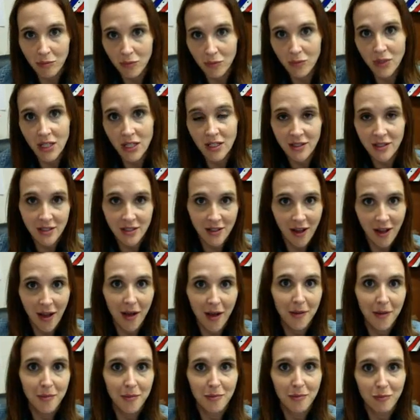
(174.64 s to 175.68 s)
Yes,
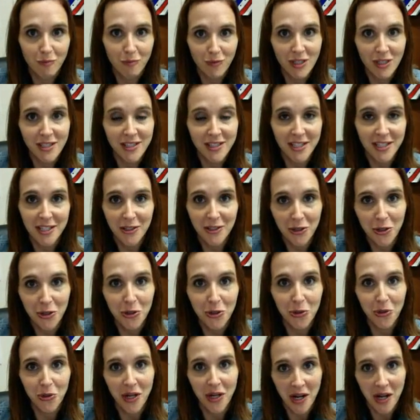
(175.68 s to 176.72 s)
I'm listening
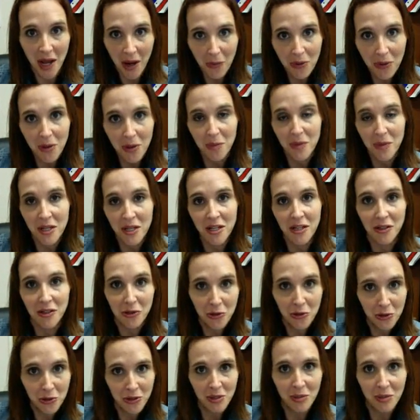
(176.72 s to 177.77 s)
too, and I want to be
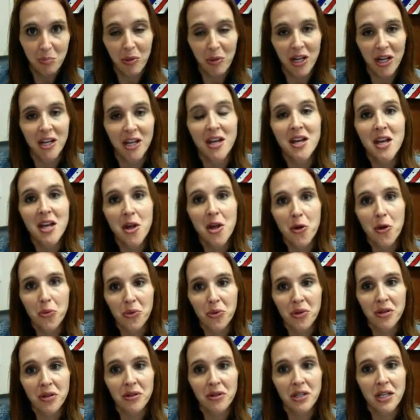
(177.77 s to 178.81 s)
included, but
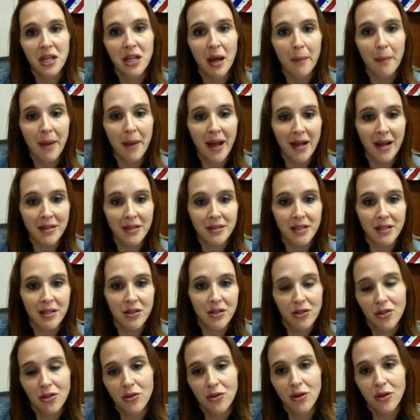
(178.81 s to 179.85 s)
really, I'm asking you